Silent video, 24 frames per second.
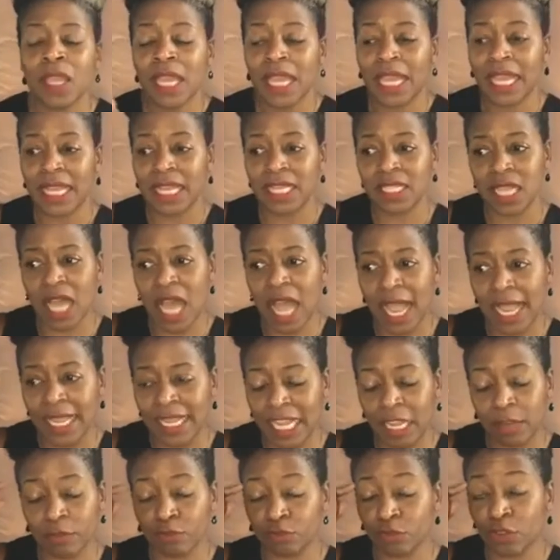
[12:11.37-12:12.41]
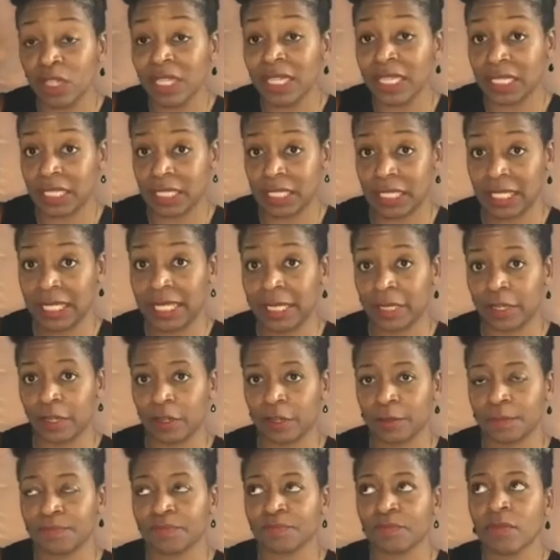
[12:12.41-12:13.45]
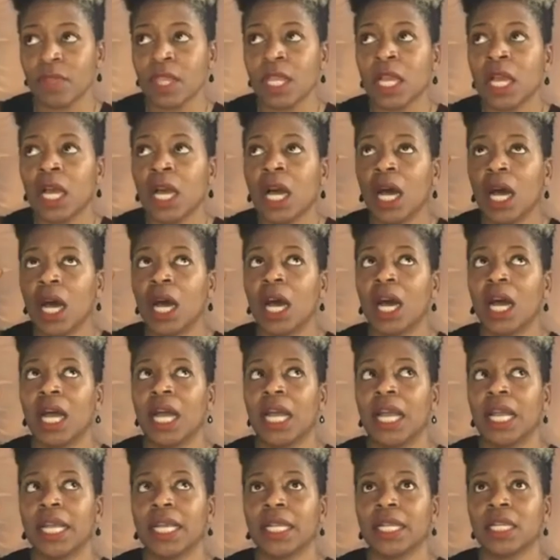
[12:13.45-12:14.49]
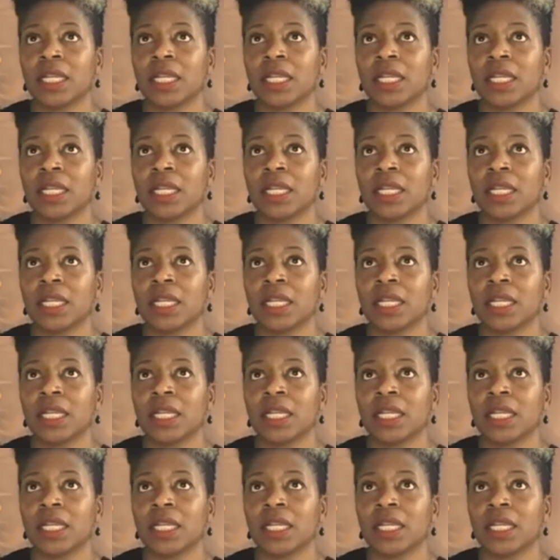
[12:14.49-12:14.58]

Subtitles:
is I get really clear on